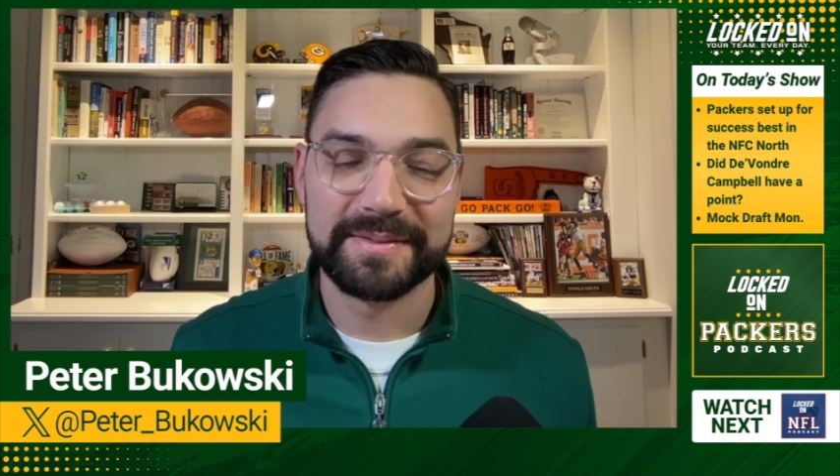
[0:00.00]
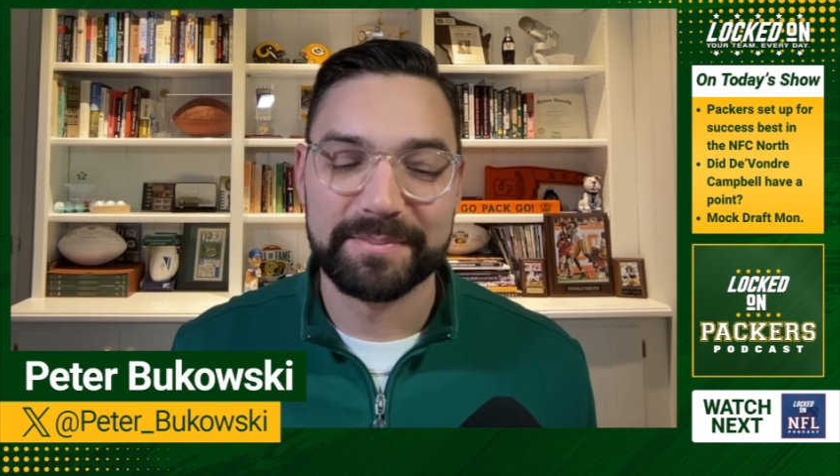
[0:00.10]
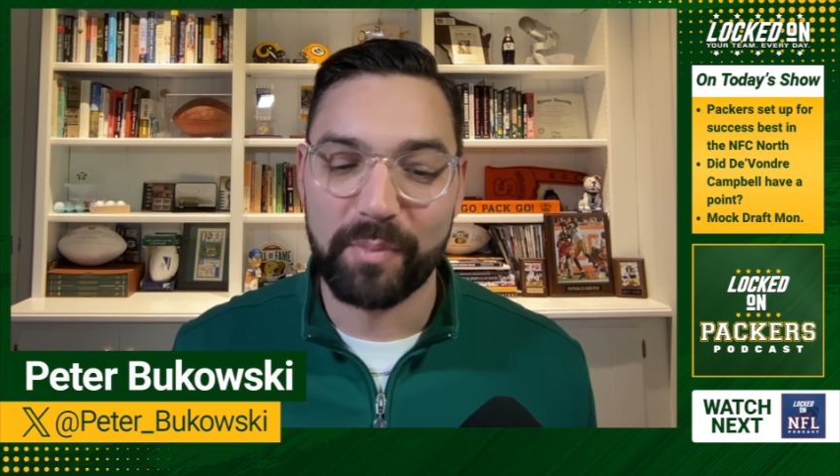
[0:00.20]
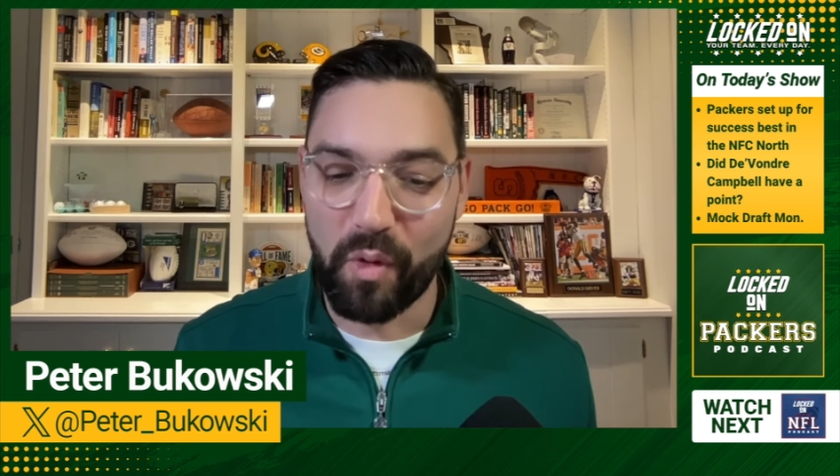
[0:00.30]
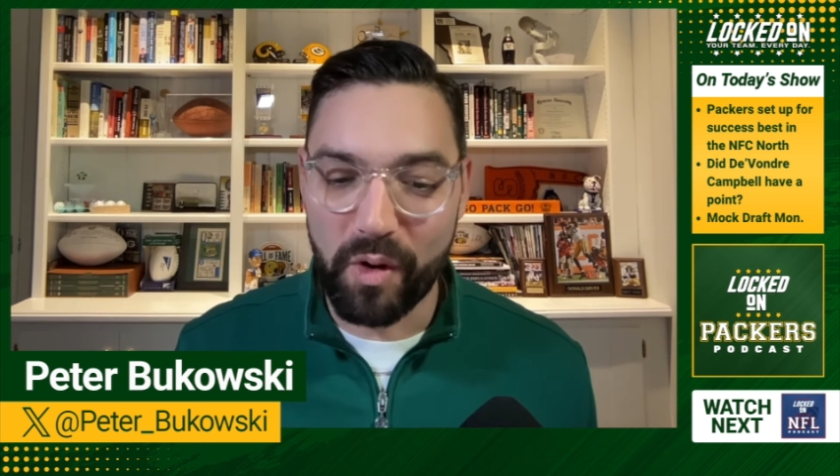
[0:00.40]

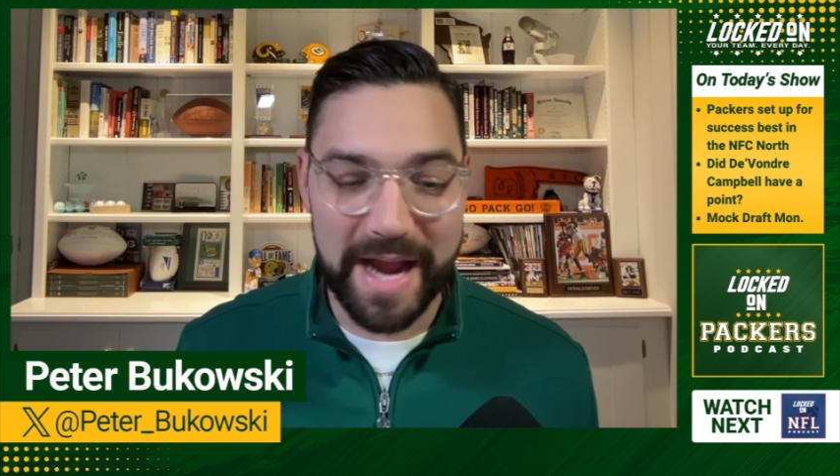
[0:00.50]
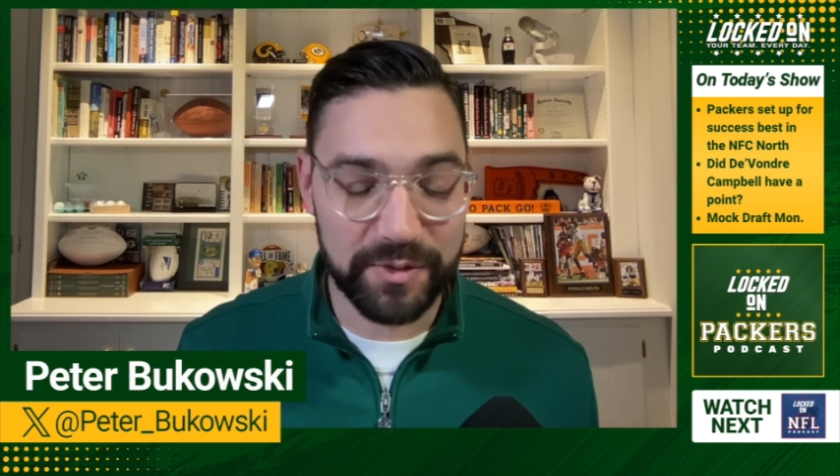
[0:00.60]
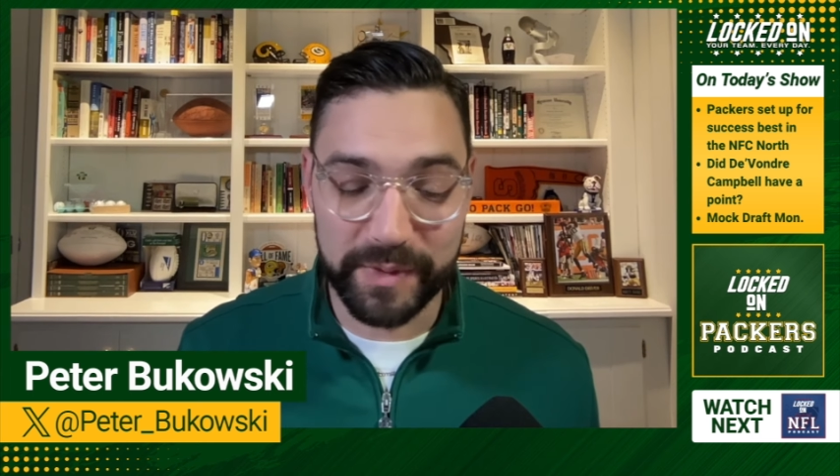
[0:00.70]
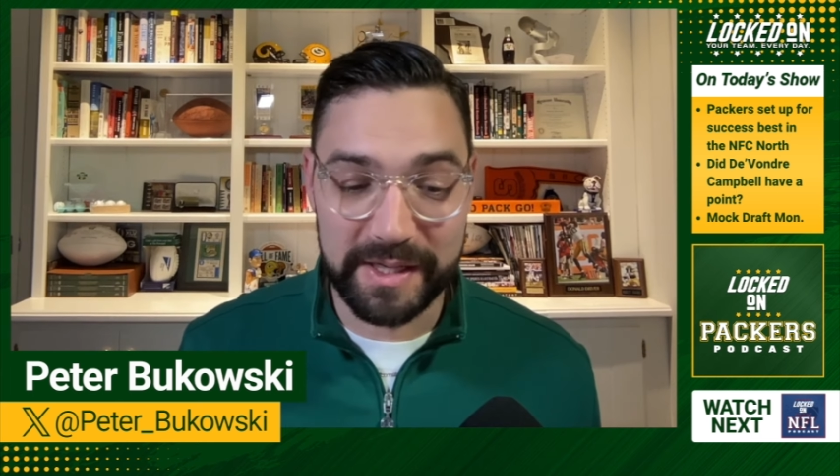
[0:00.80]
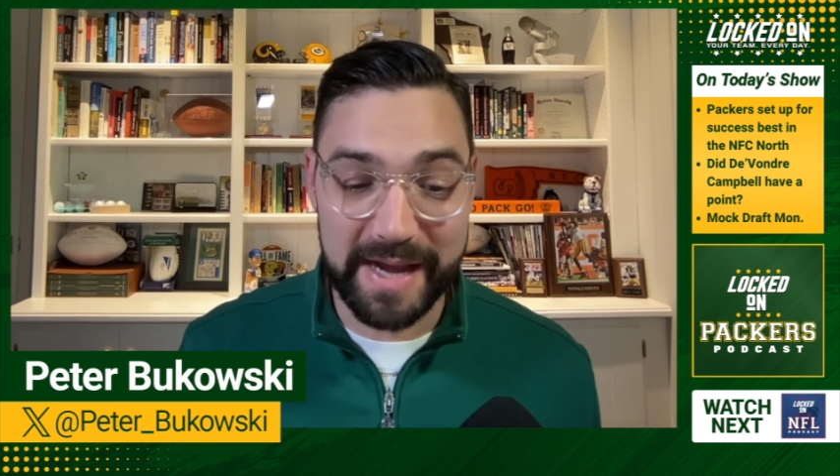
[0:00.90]
More as
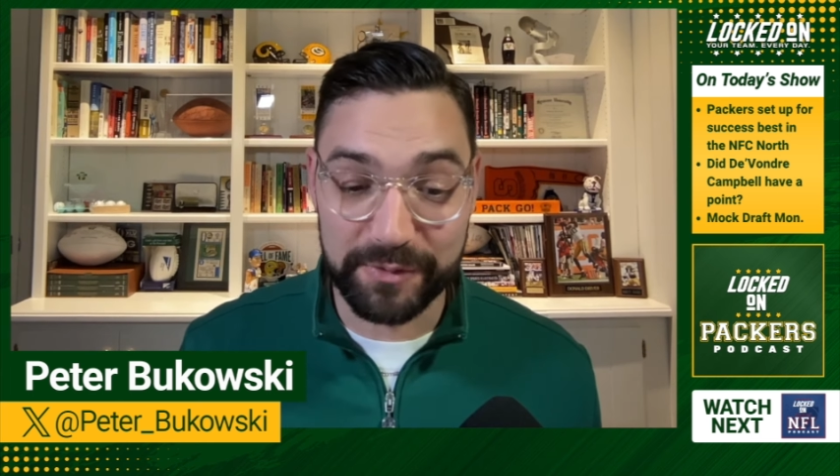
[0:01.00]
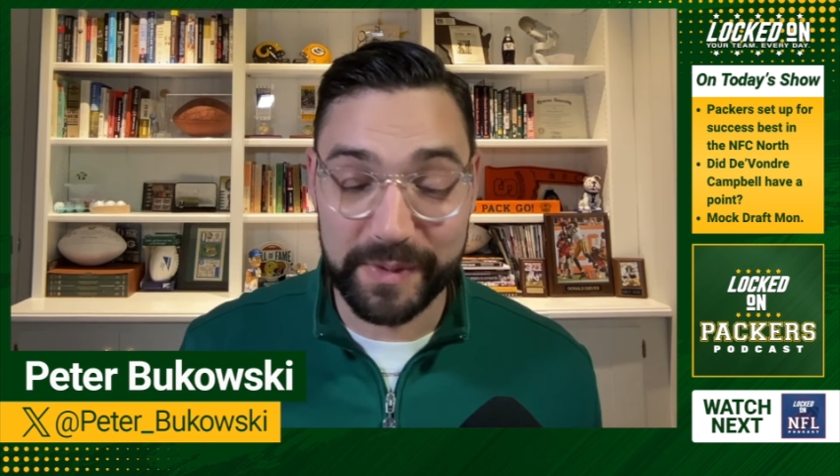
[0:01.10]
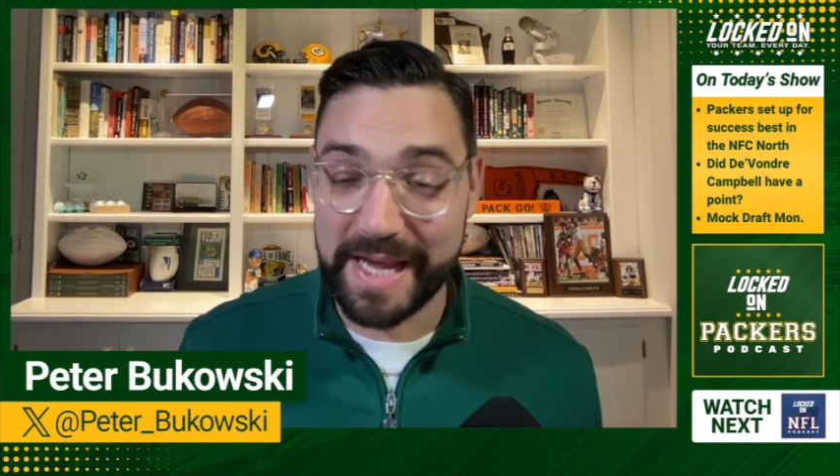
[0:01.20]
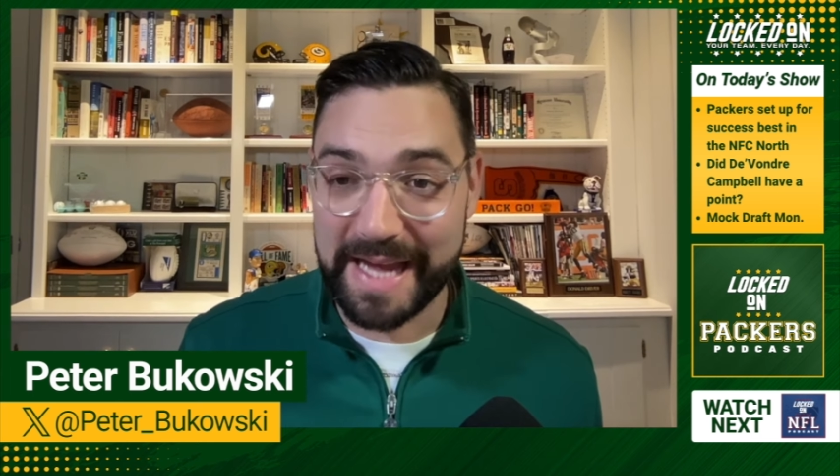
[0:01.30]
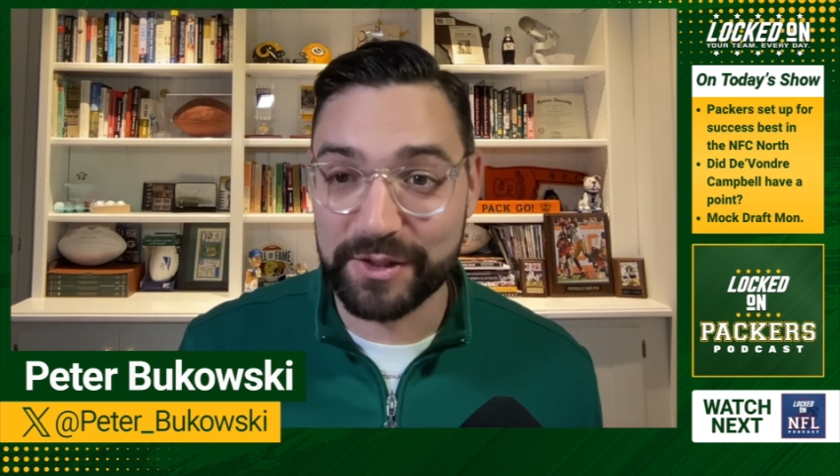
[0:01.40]
we as we
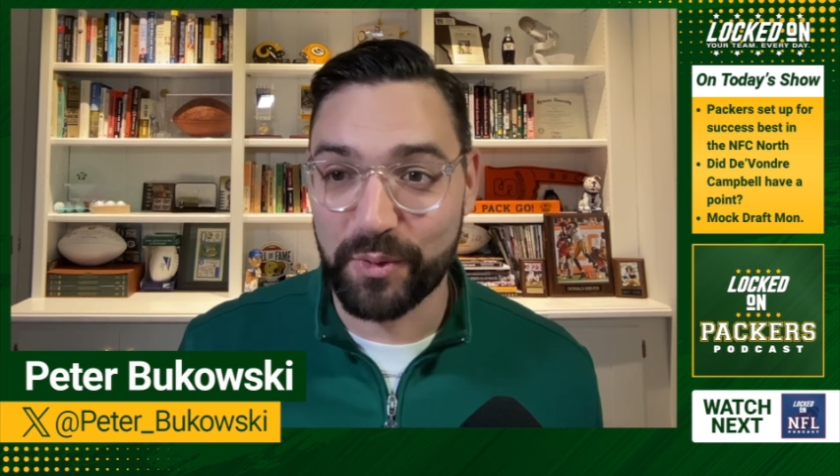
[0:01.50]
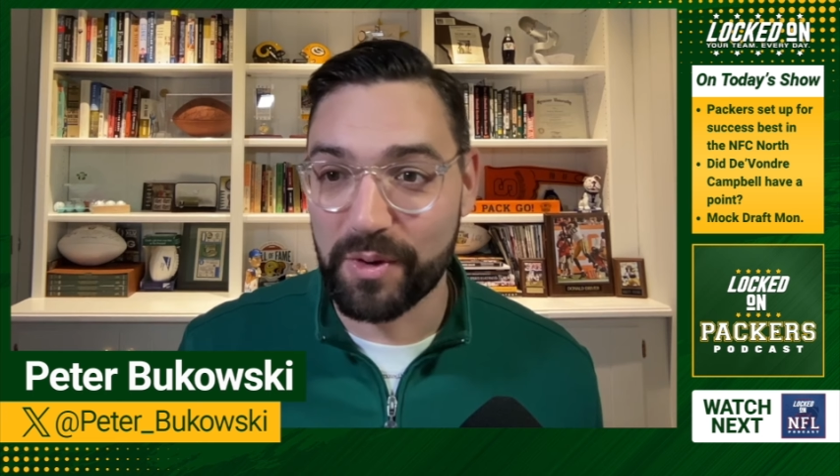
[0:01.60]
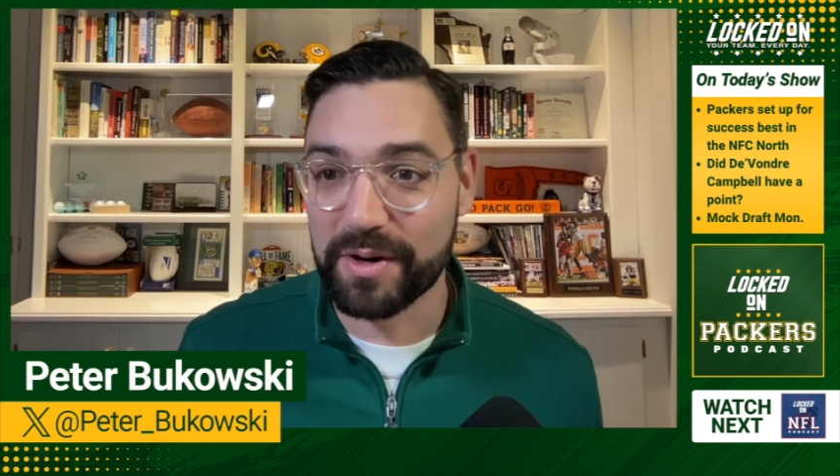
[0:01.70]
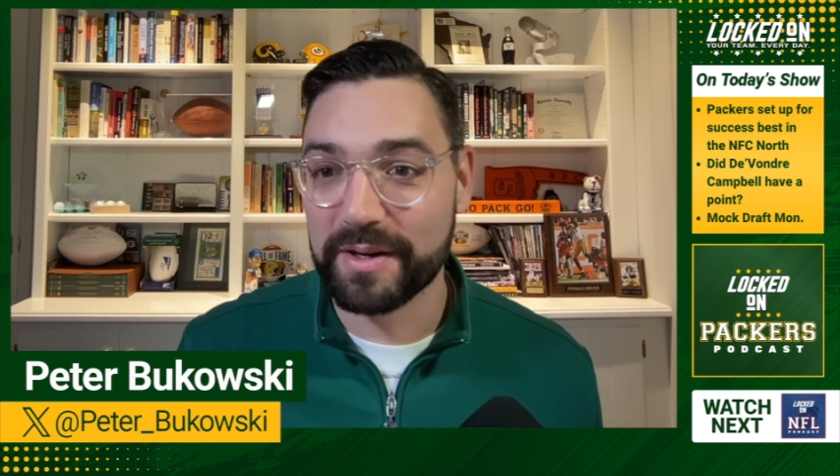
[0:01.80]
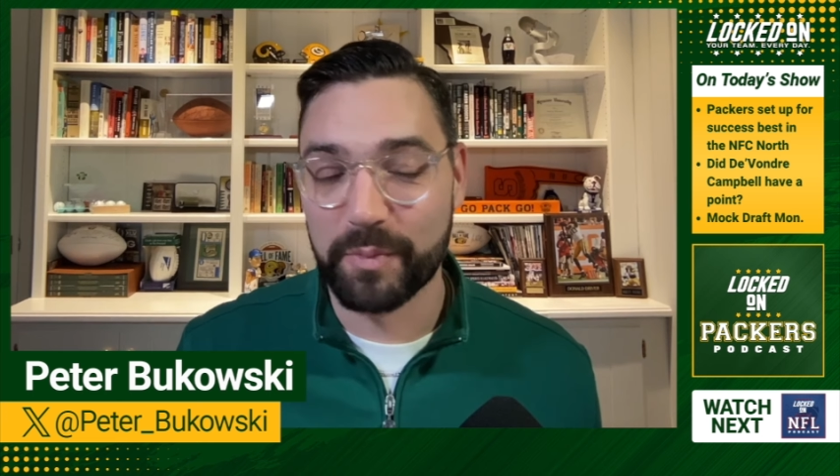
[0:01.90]
head
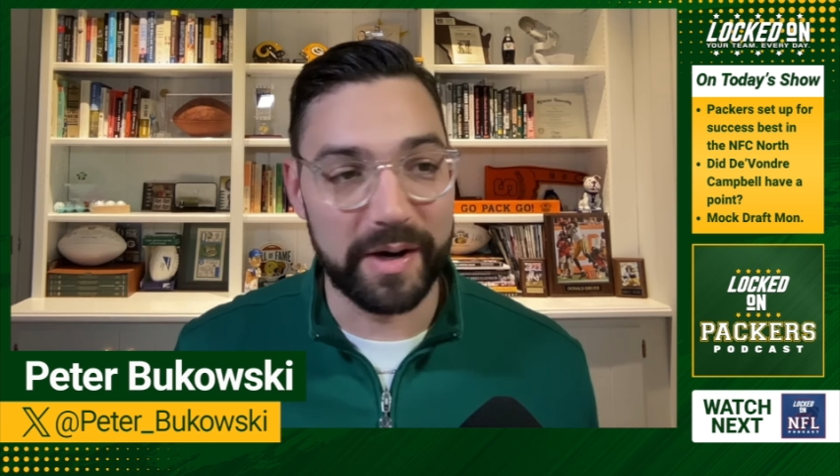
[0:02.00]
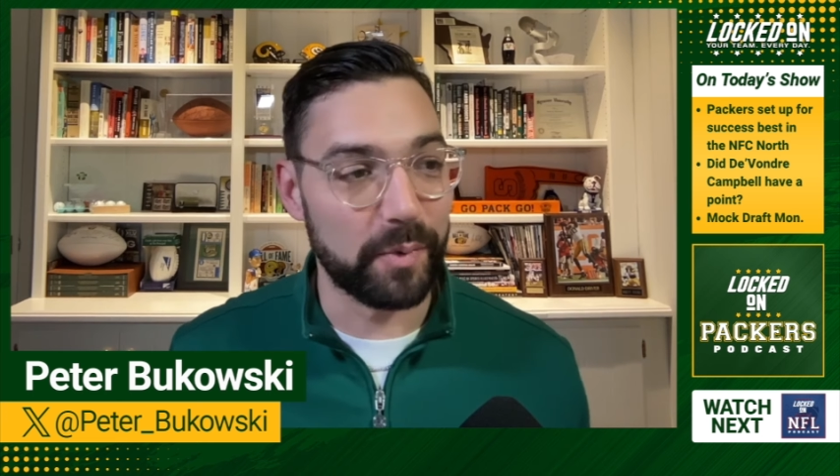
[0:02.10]
toward we're,